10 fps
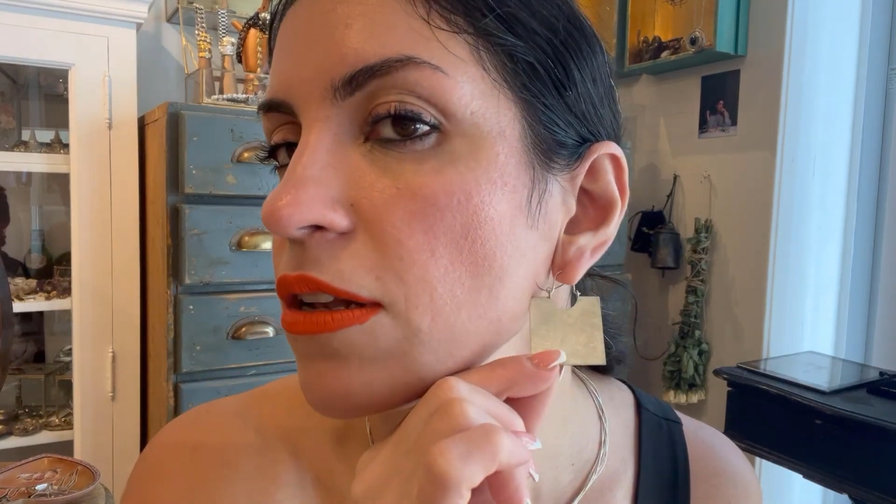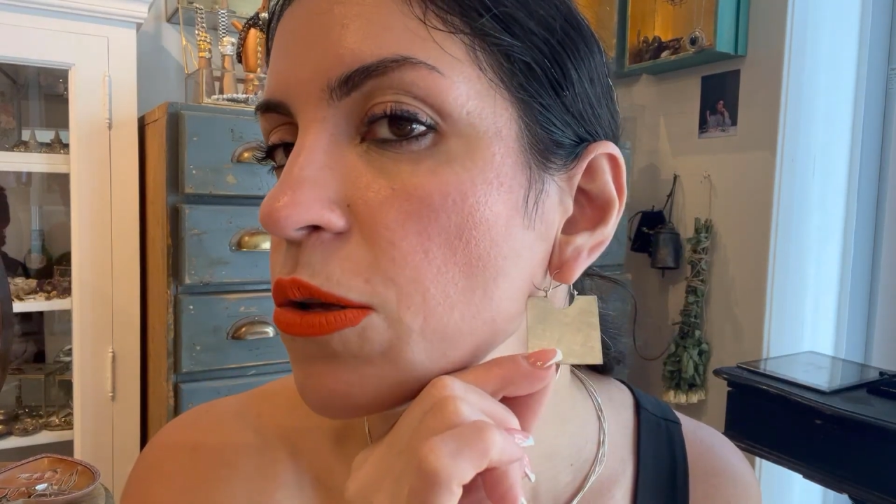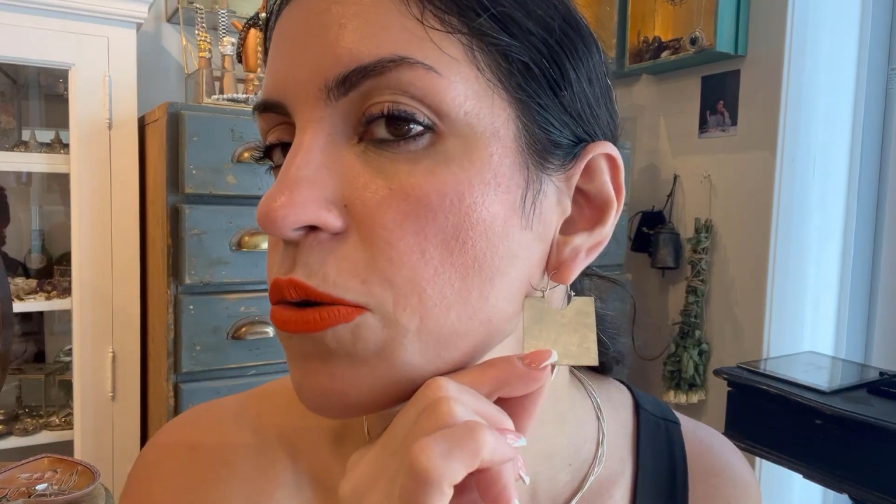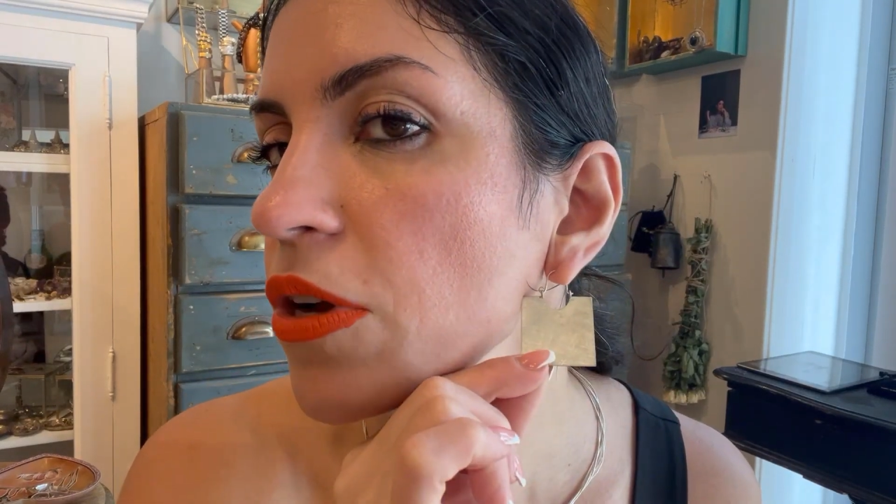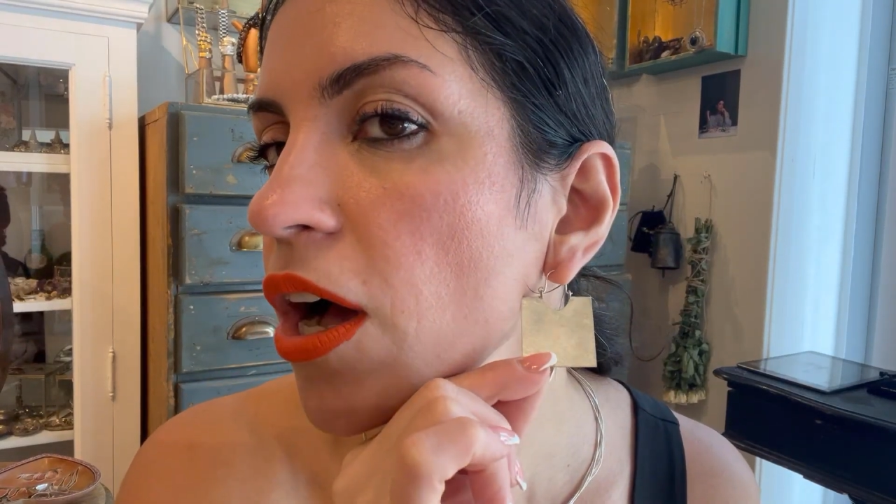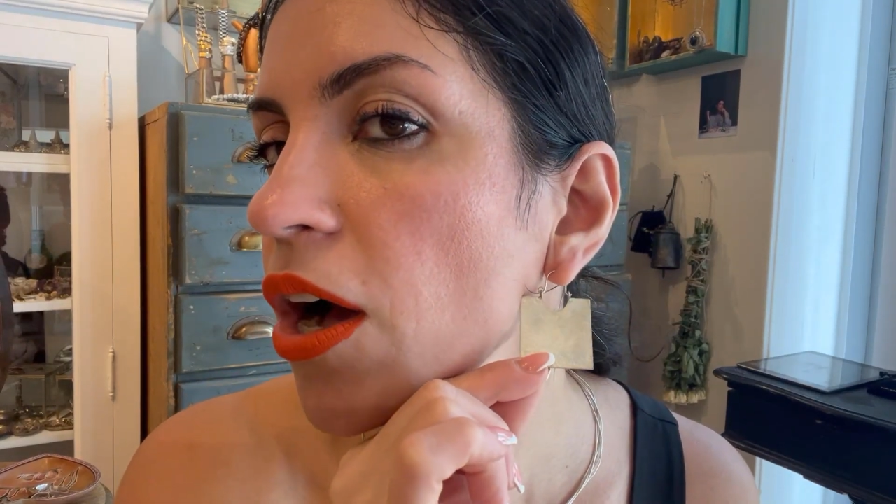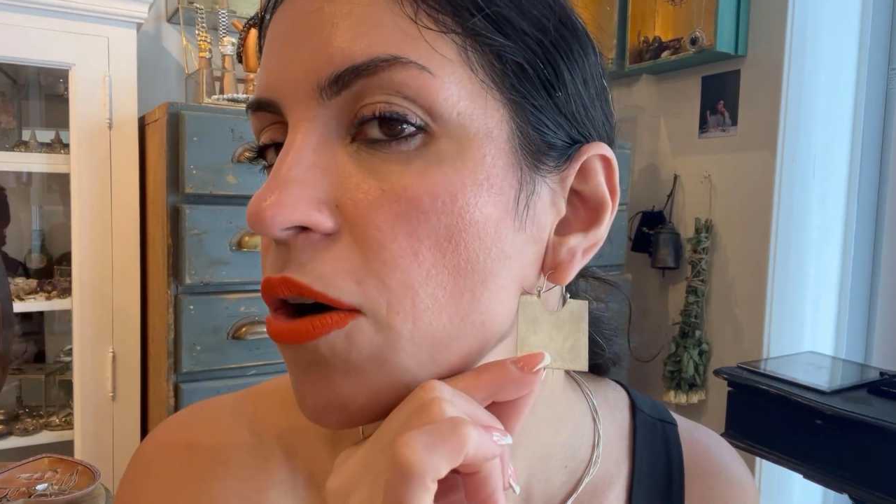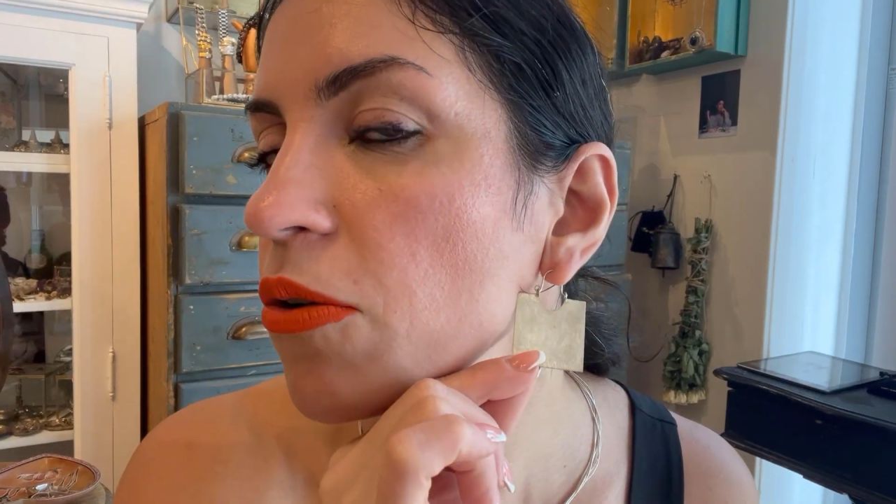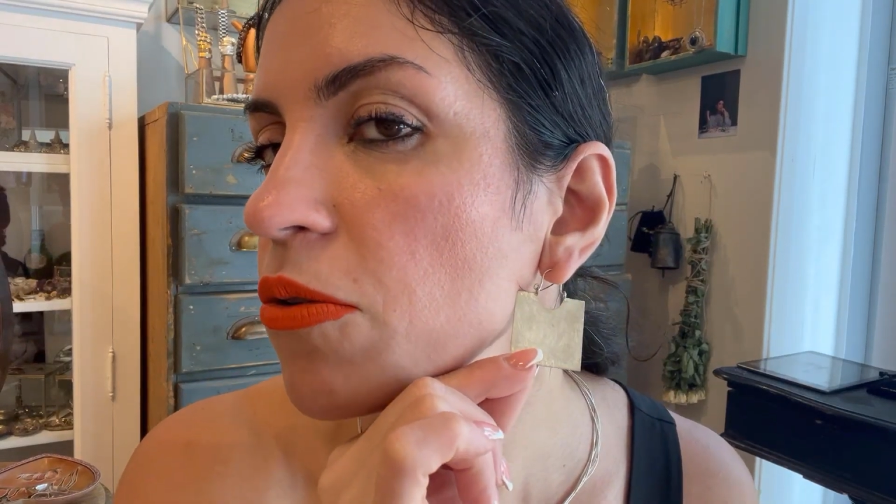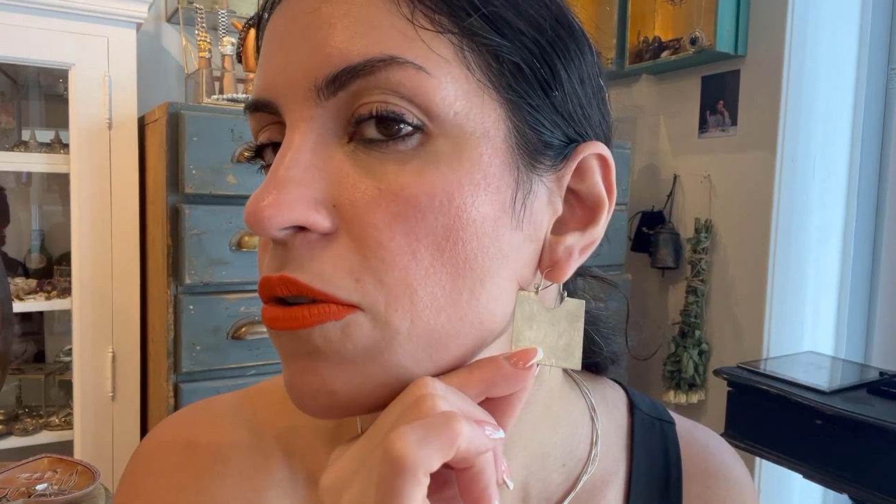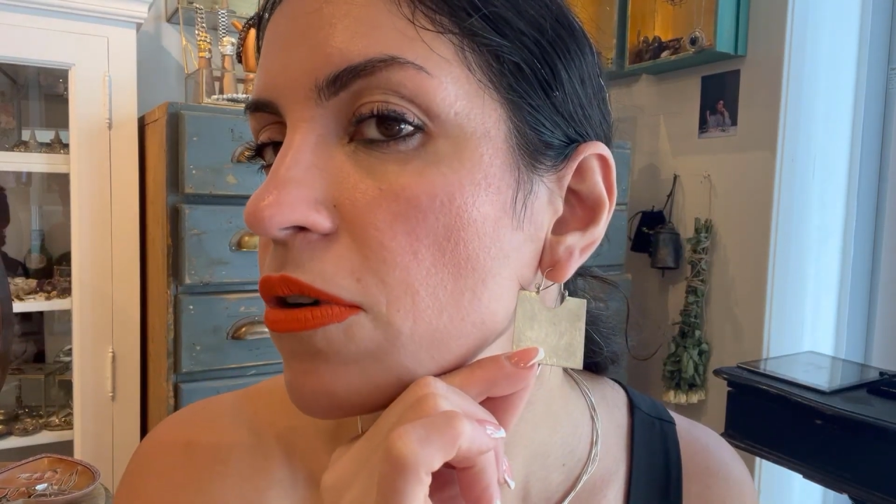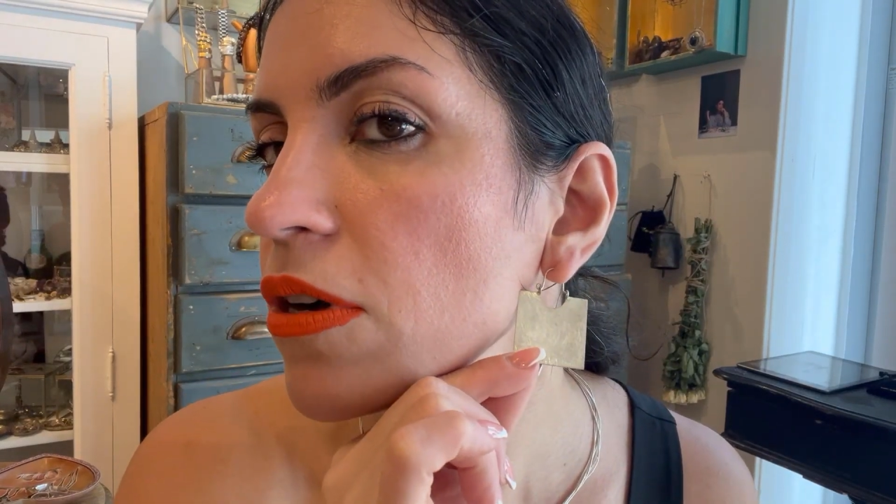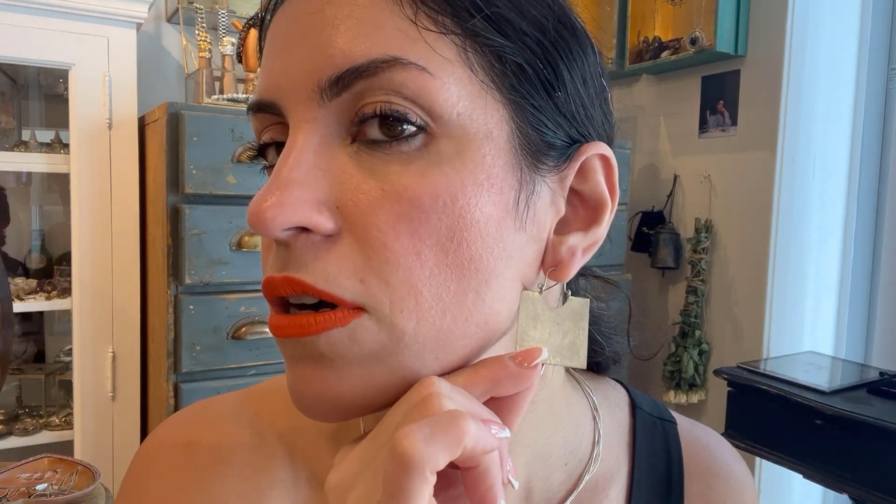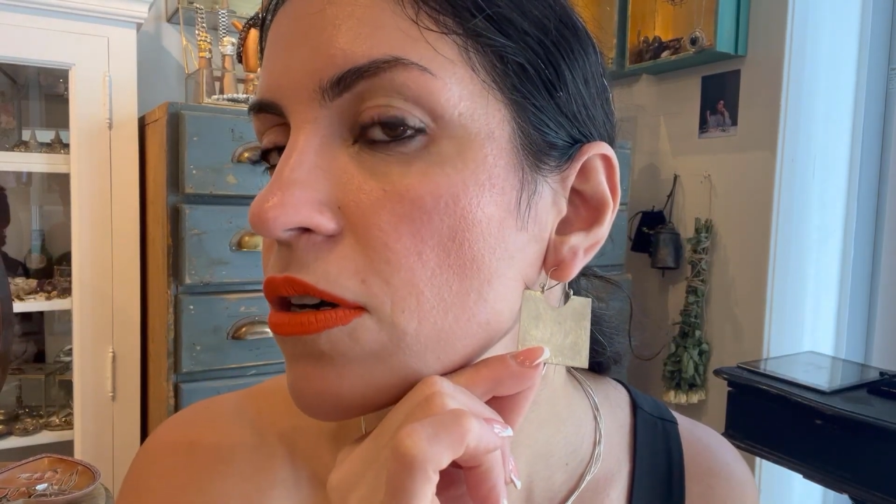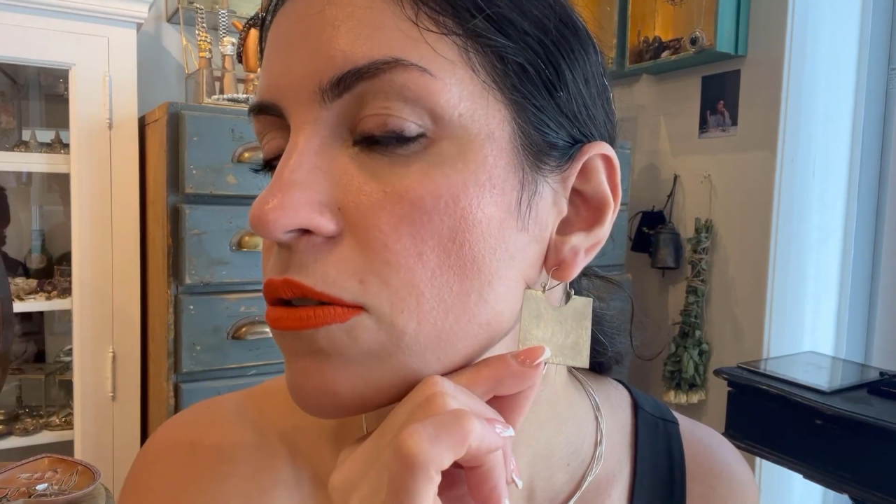Look how
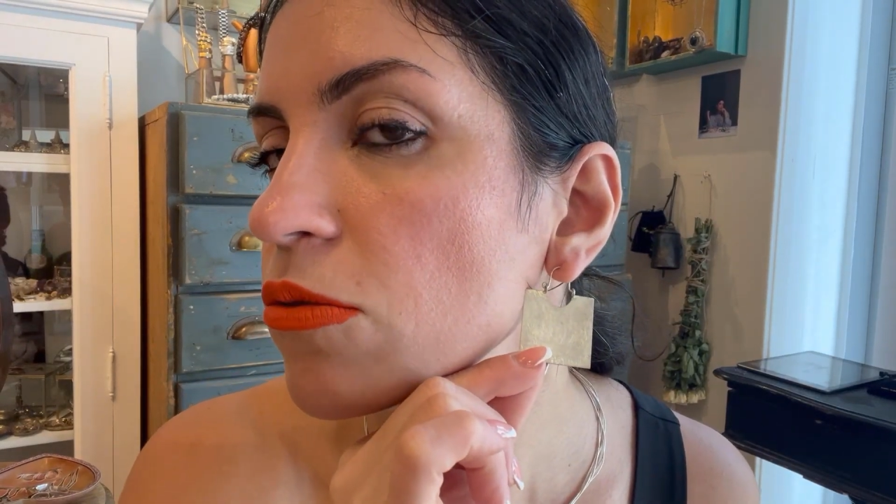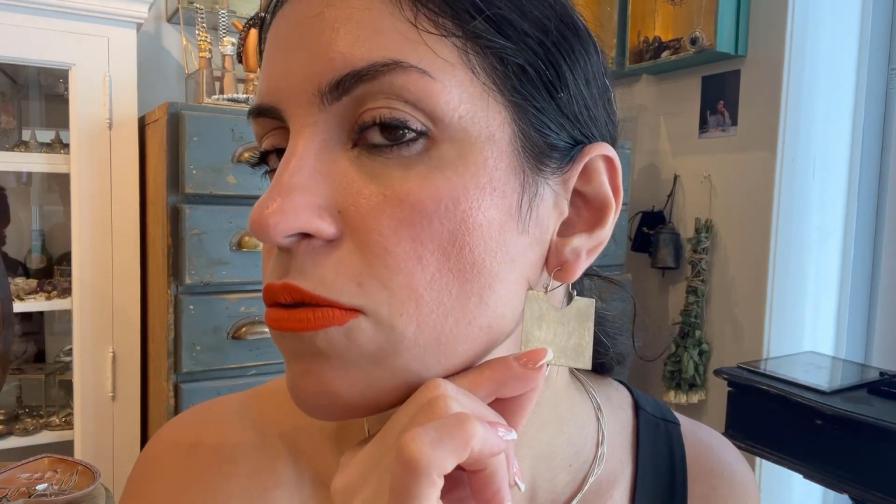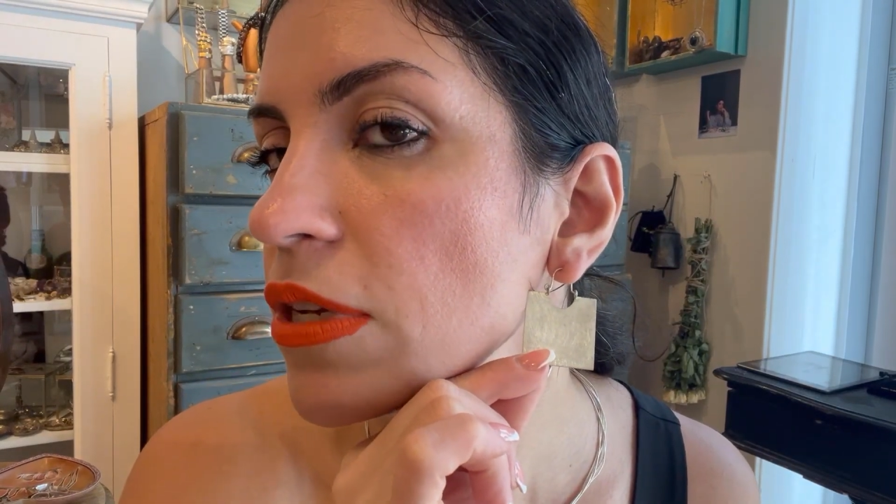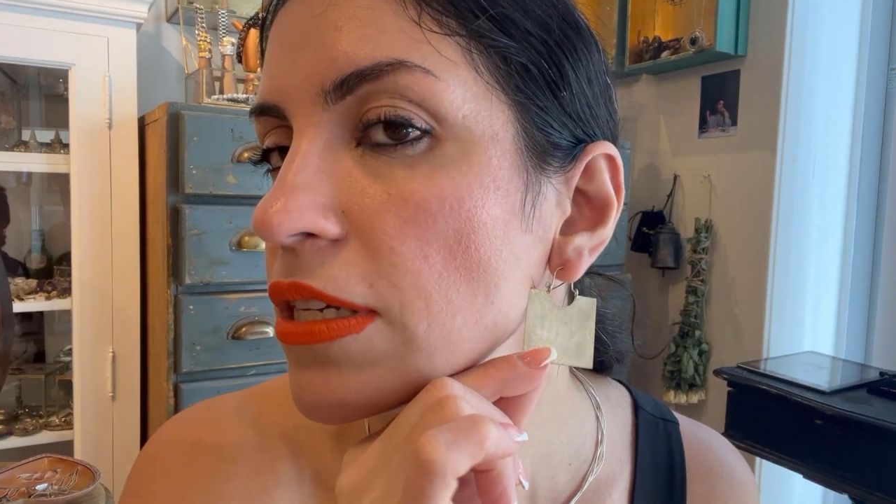cool